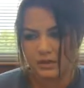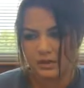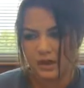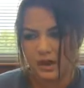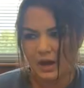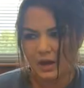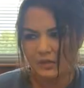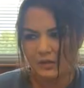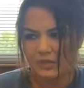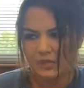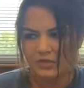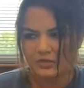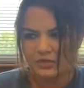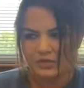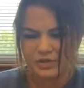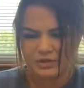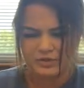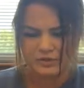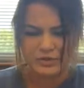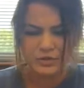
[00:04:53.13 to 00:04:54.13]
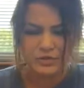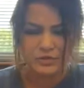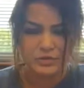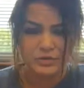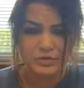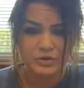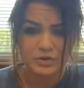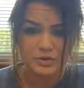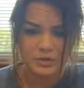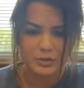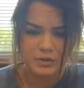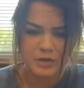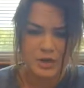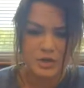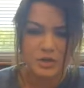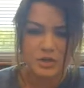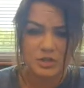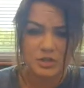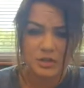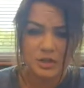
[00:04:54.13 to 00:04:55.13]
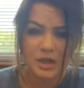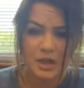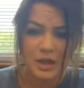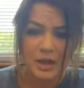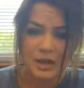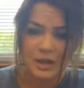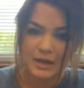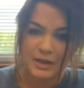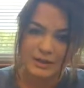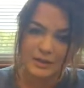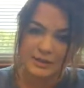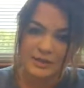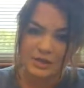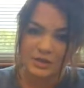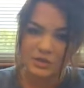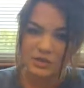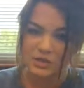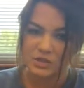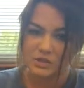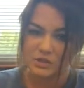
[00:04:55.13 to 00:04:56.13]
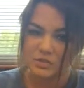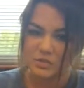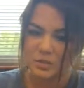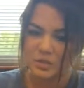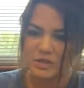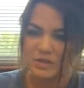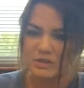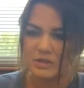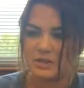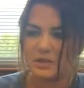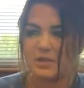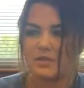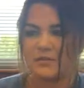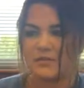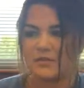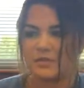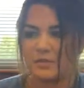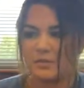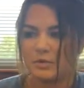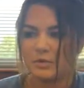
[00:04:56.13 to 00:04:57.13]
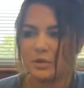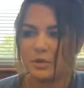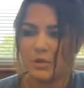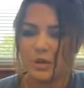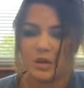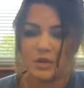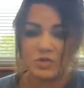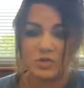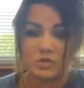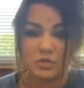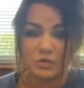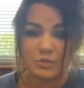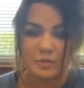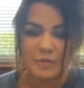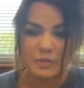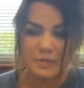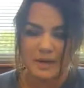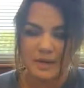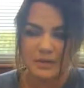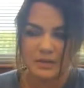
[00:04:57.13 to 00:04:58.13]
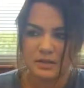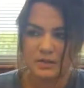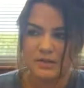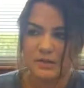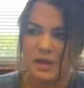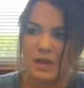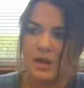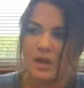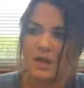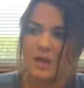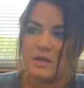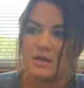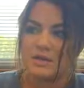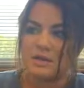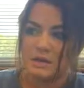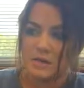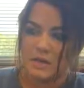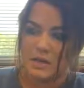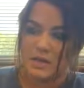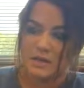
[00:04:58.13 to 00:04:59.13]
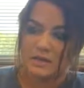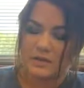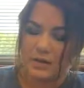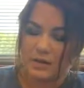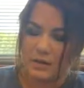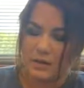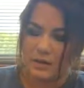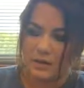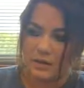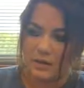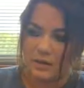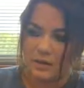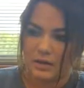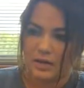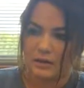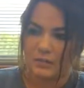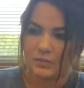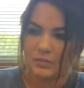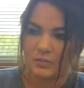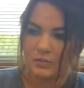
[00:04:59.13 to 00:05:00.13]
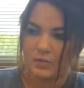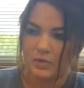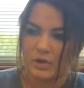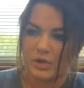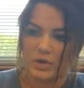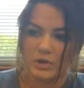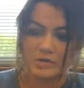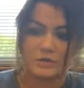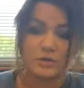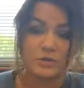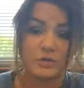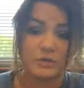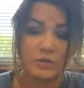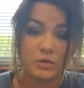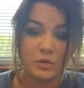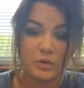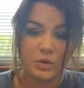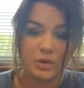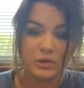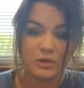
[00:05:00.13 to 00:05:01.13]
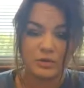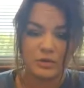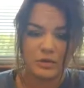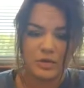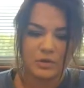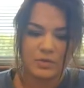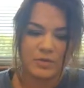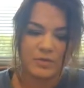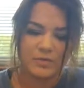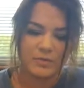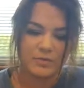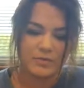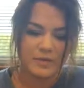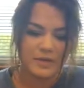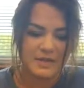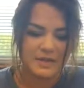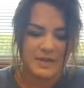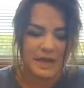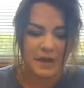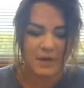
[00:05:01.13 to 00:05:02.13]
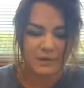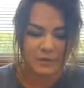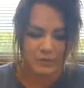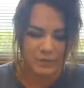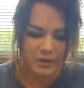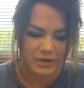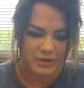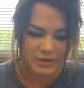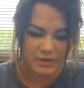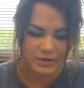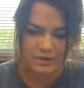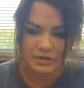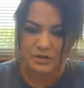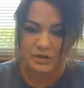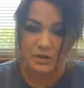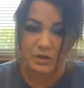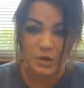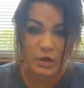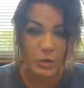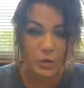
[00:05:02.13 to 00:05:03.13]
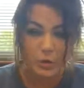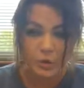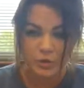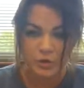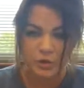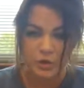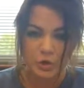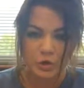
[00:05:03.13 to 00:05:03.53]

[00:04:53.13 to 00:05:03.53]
how he addressed racial discrimination and tension was like from a locational perspective. So he thought when he got to New York, you know, he went from the South where it's so